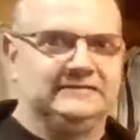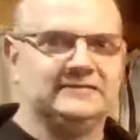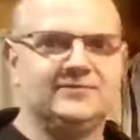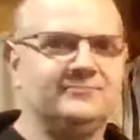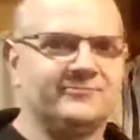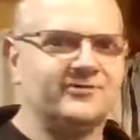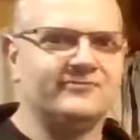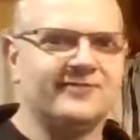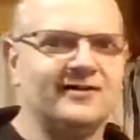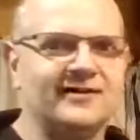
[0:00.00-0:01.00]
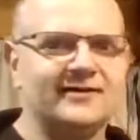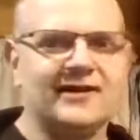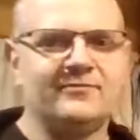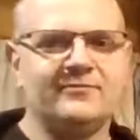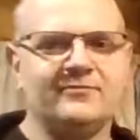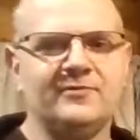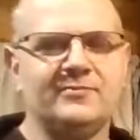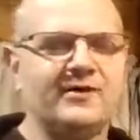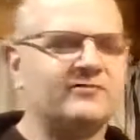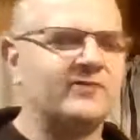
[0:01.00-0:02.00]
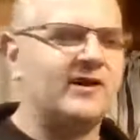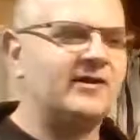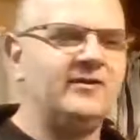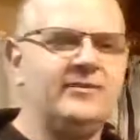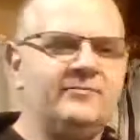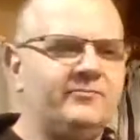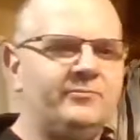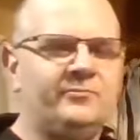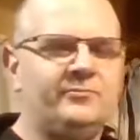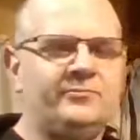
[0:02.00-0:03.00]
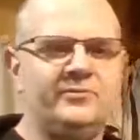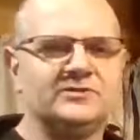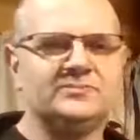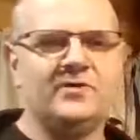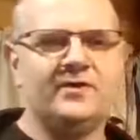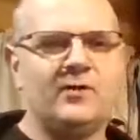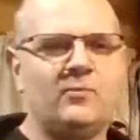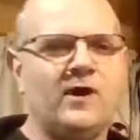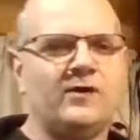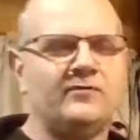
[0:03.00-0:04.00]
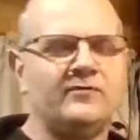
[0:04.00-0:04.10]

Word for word: couldn't couldn't ride like that with, with the brake dragging and plus putting that wear